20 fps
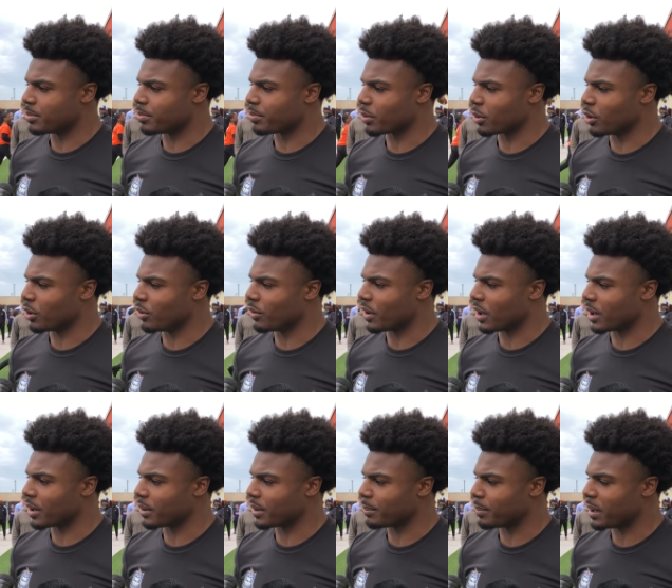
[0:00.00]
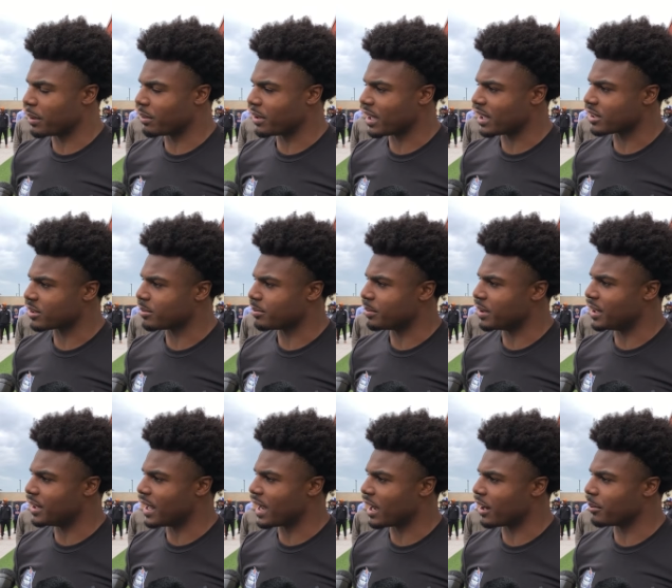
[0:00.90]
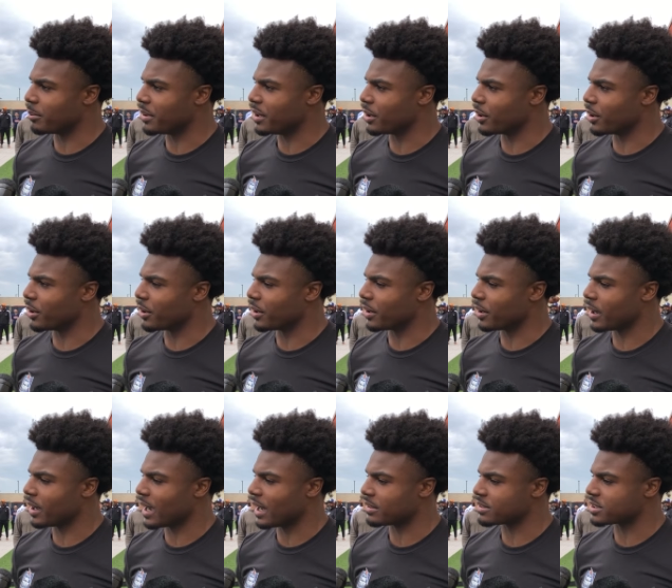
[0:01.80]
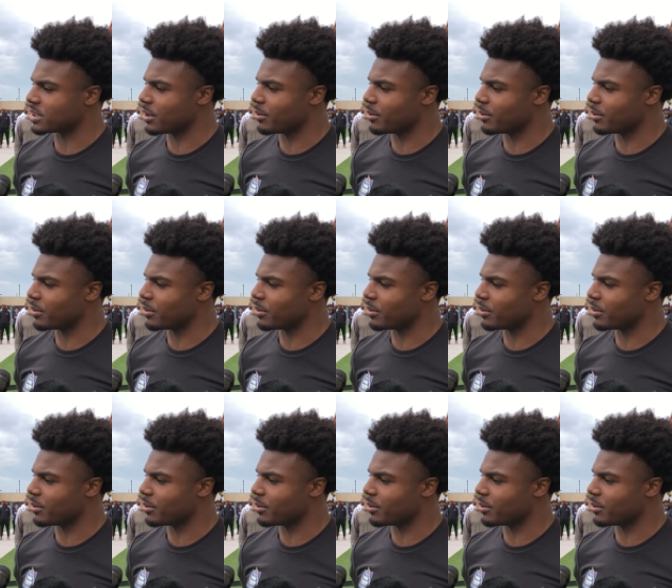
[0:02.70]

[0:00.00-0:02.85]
prove all the people that's been down me or had